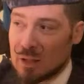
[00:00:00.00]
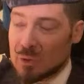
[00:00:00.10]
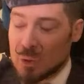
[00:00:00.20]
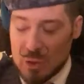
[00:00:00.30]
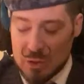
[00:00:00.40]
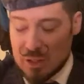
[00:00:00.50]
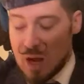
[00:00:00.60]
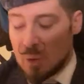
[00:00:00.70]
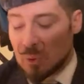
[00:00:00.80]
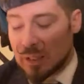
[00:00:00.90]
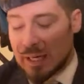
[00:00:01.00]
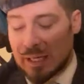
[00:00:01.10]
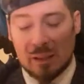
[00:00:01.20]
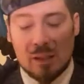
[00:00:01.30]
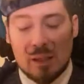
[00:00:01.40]
indoors and not
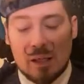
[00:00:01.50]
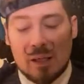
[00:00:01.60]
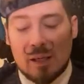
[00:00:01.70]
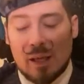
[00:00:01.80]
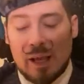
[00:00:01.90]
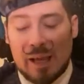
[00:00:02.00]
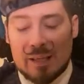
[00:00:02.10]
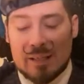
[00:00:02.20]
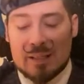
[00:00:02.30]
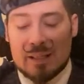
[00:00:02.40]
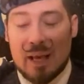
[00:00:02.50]
working has,